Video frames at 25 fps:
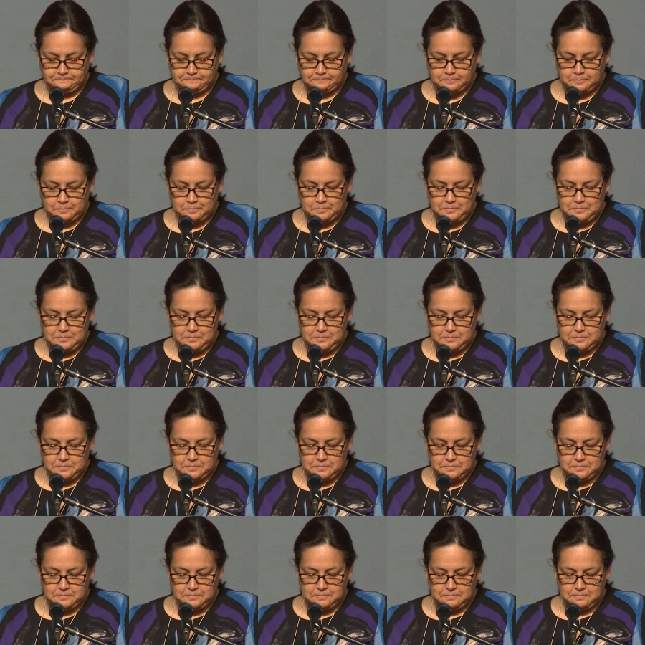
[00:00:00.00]

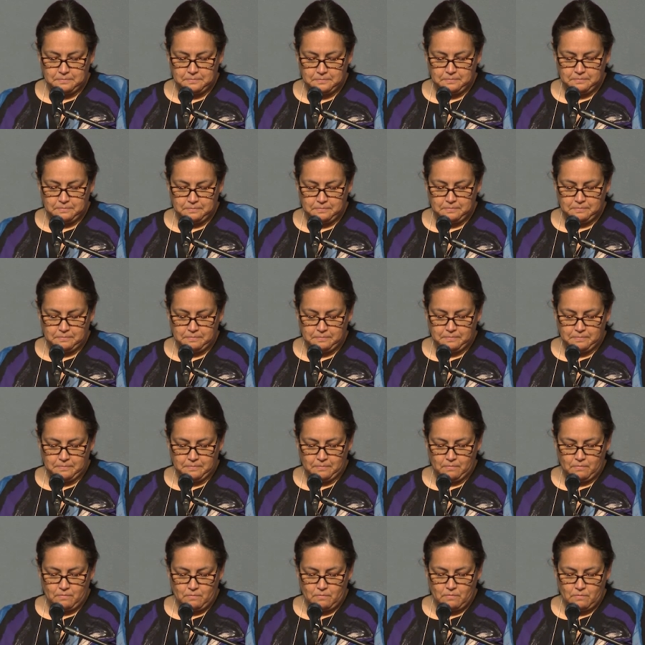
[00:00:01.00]

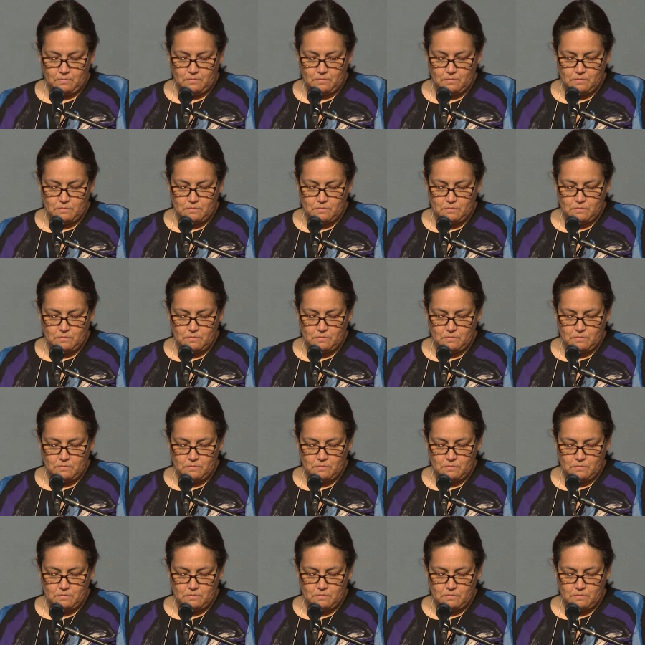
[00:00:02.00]
(no one is talking)